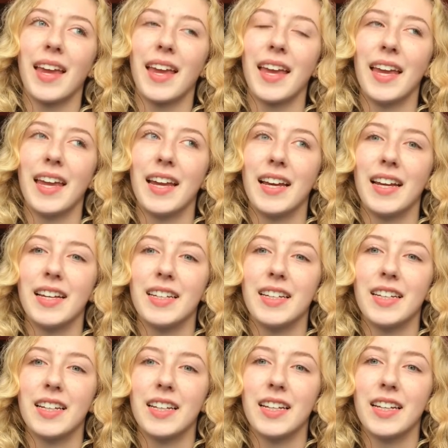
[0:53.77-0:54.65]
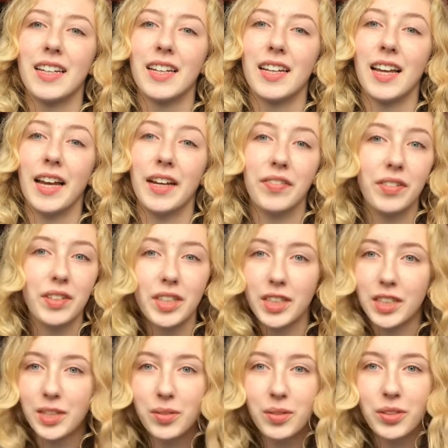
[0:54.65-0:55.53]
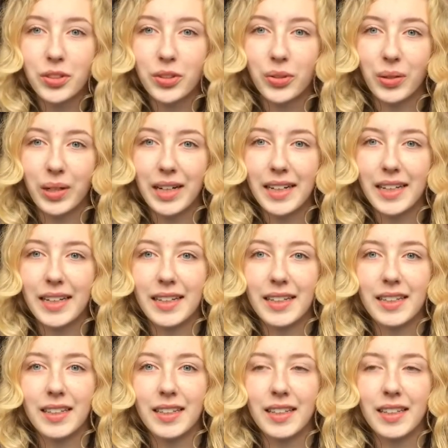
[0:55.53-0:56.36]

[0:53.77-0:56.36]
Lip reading: And everything was great.